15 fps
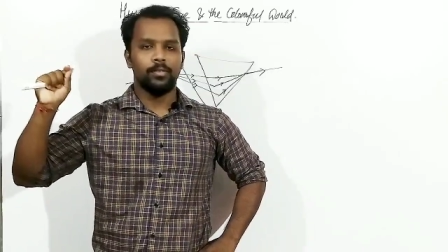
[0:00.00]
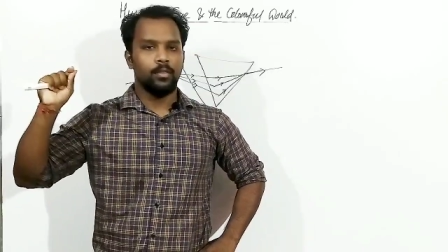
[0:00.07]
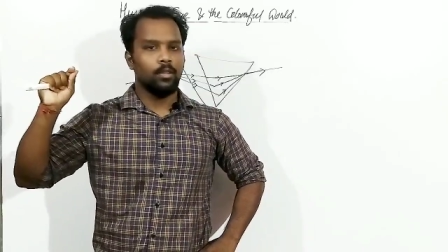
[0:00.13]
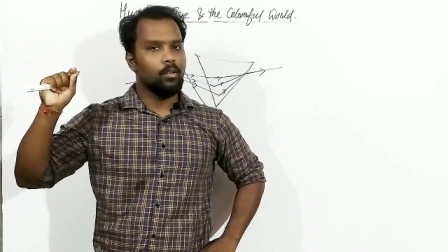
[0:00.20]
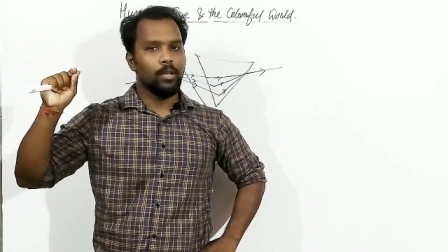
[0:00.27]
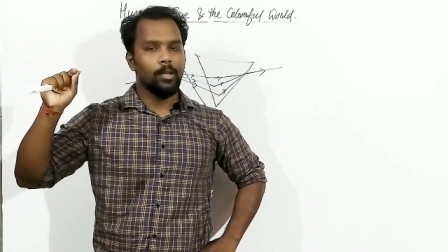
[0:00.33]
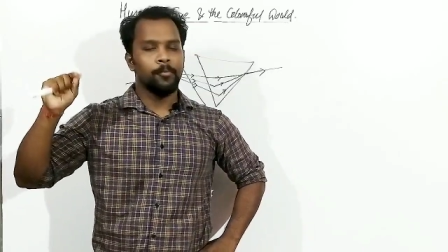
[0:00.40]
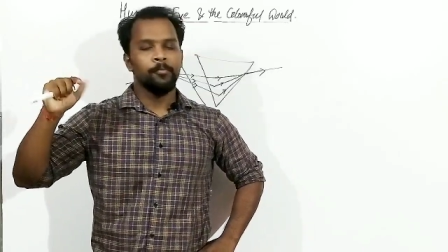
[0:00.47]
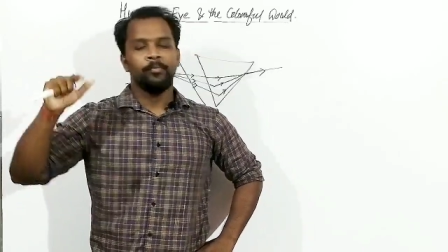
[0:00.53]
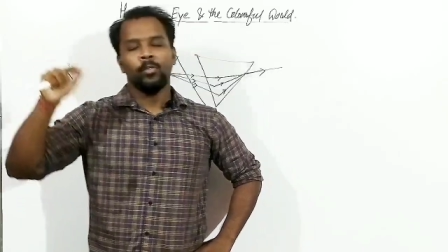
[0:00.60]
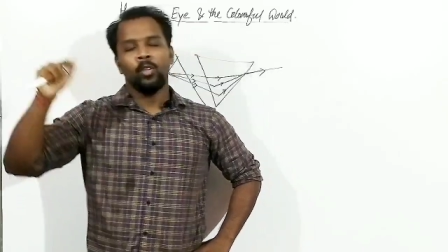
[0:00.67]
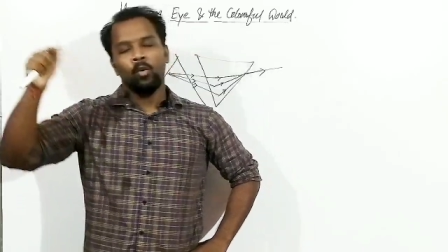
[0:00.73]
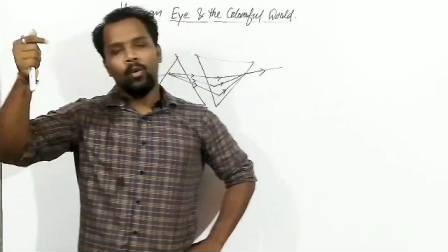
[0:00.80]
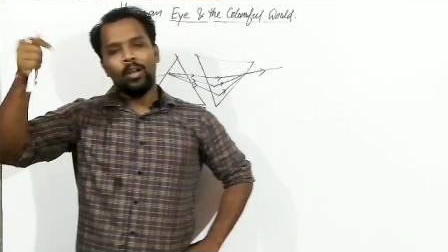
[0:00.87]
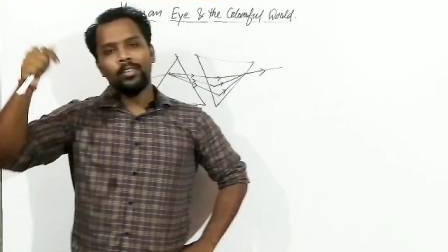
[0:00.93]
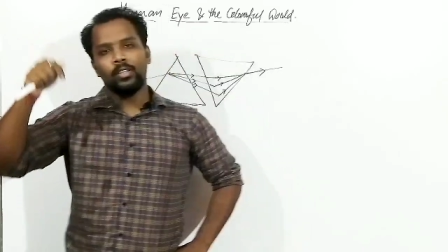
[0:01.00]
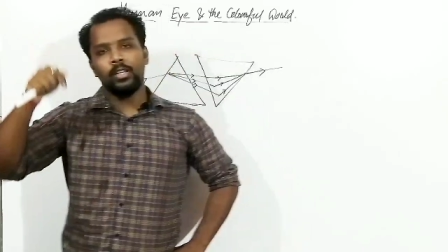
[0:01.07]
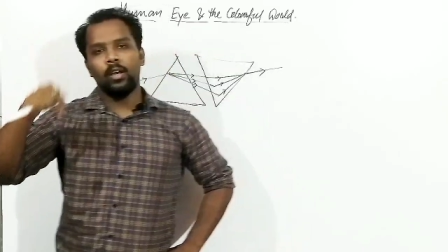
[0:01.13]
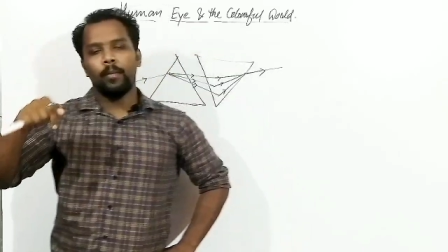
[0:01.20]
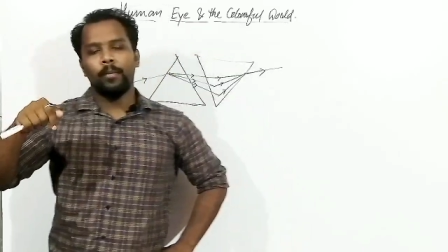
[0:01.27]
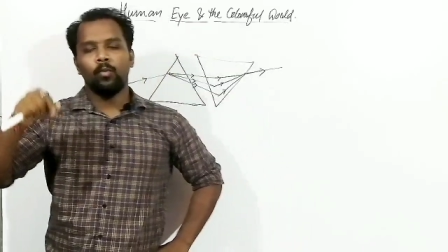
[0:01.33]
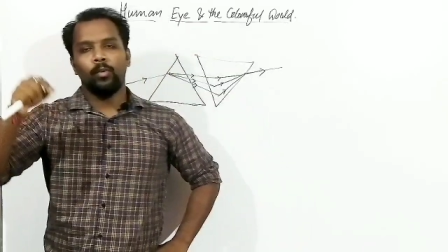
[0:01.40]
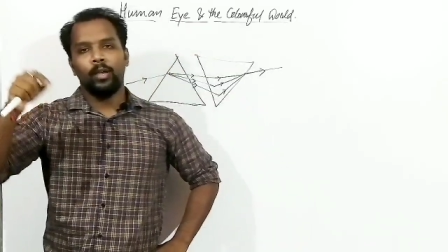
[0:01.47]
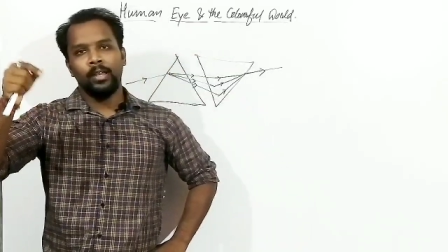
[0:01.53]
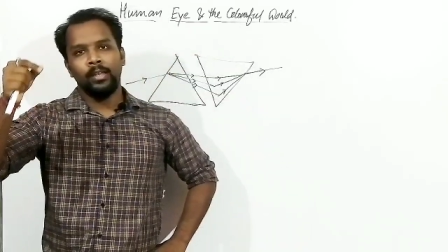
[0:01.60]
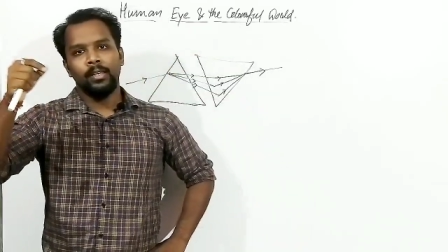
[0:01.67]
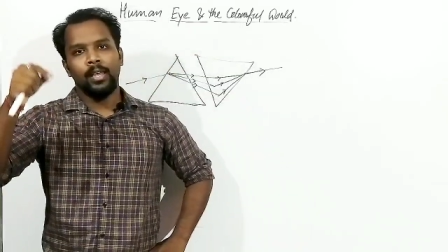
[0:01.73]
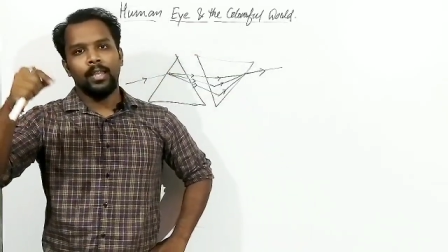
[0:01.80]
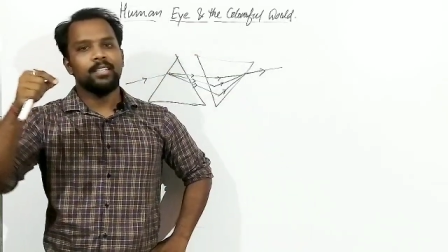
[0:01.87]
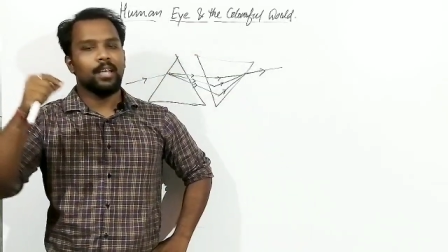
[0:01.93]
Okay, what is going to happen when
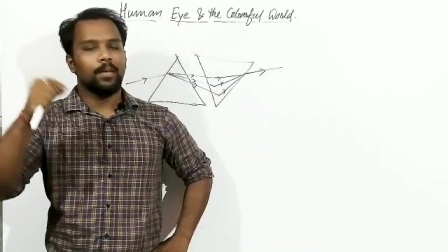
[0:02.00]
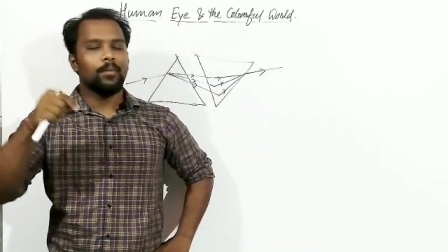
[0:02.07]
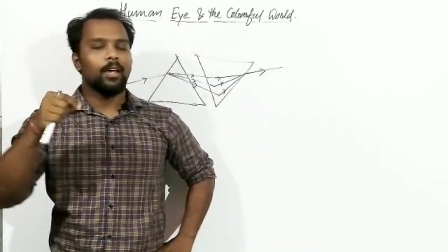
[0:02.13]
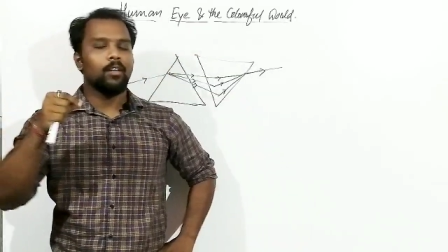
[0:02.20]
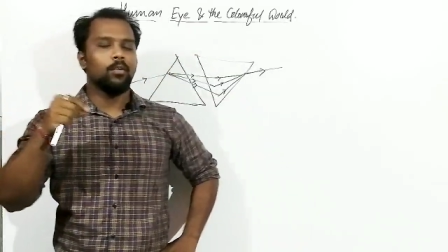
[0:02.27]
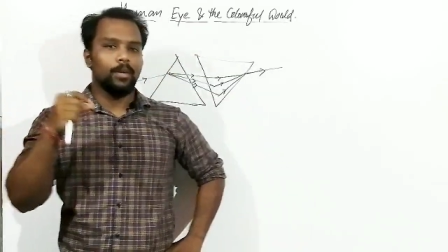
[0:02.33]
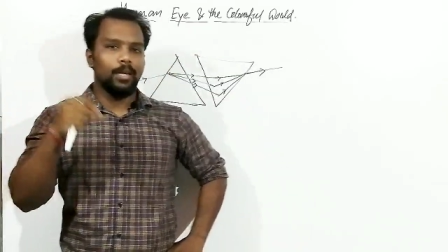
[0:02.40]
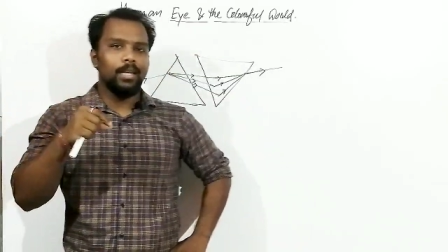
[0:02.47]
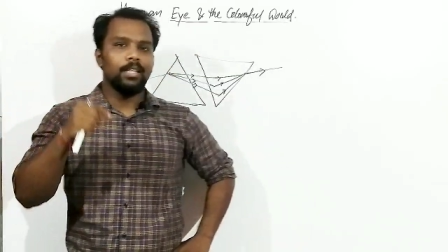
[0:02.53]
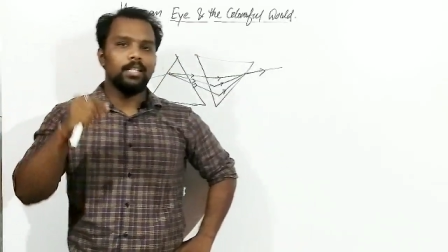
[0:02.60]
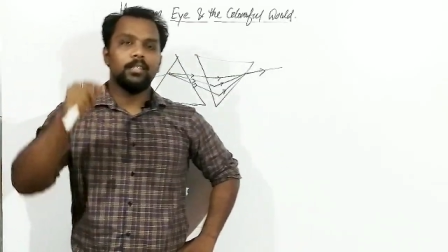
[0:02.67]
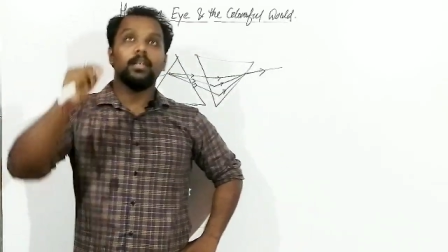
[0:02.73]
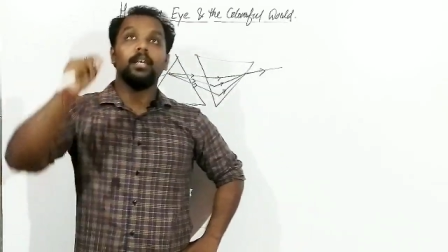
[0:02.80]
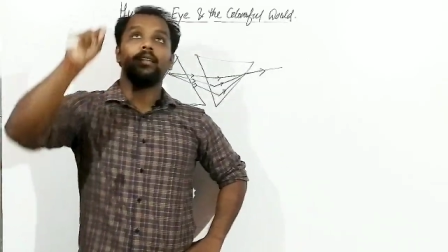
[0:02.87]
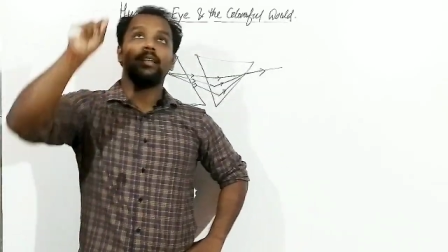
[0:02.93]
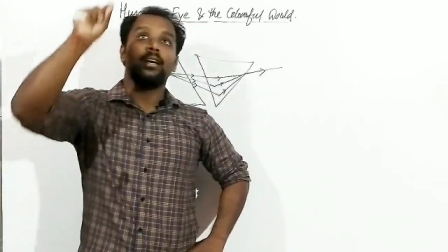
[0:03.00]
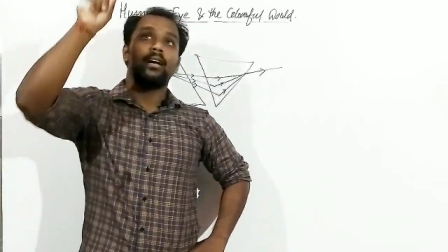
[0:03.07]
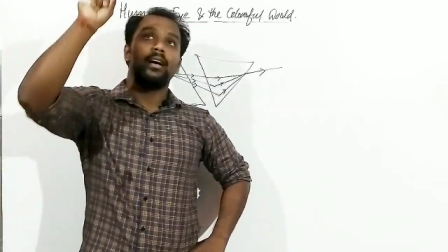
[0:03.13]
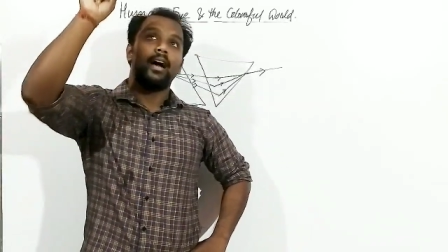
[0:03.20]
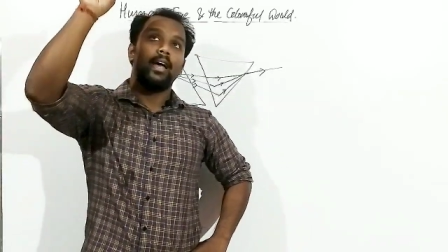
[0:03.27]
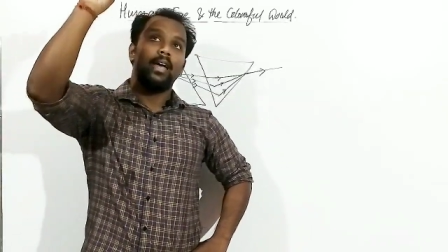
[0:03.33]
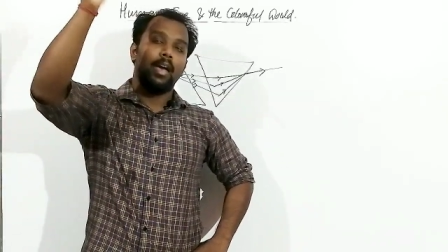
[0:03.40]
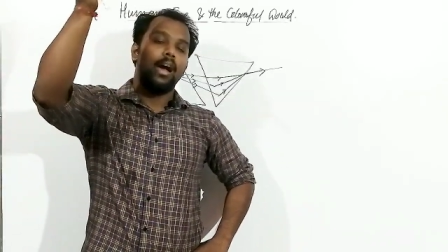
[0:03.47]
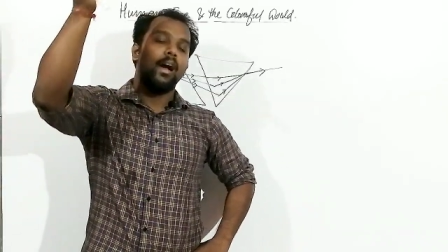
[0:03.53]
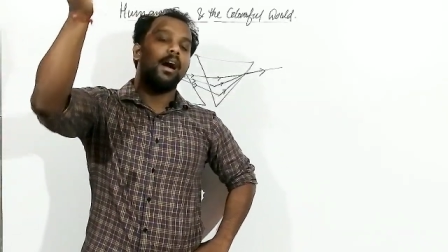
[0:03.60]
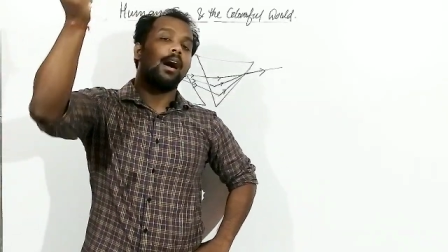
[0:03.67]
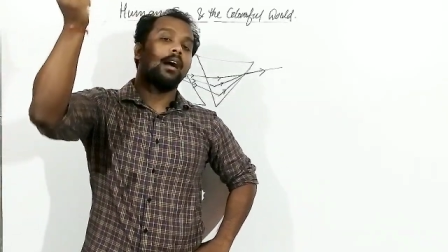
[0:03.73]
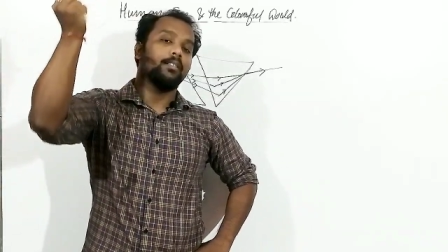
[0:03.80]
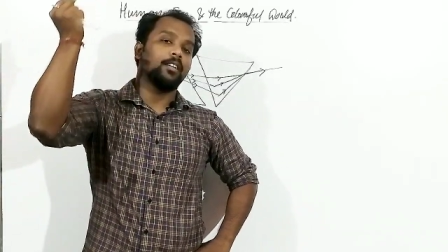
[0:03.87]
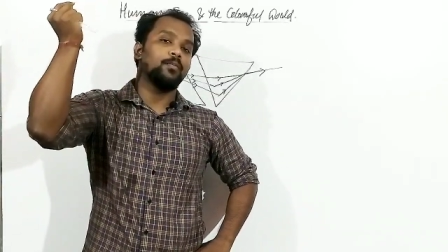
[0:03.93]
there is some kind of rains in the
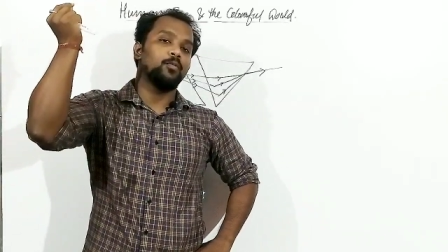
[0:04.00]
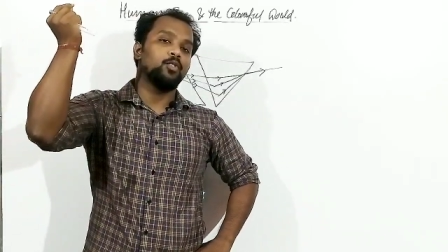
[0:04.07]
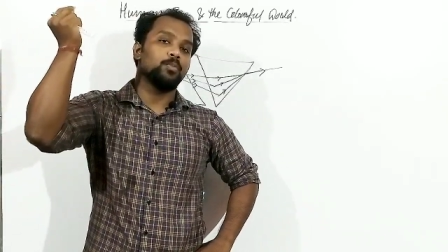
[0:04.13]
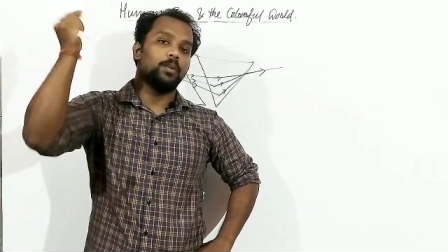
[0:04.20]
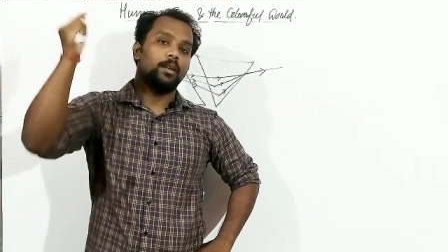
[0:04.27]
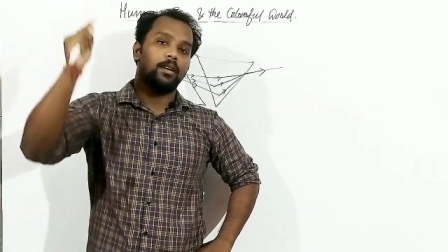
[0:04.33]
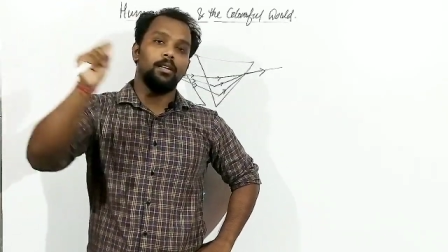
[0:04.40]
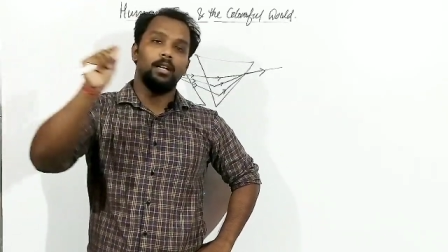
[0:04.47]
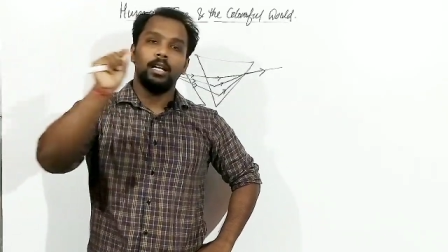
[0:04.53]
Earth atmosphere?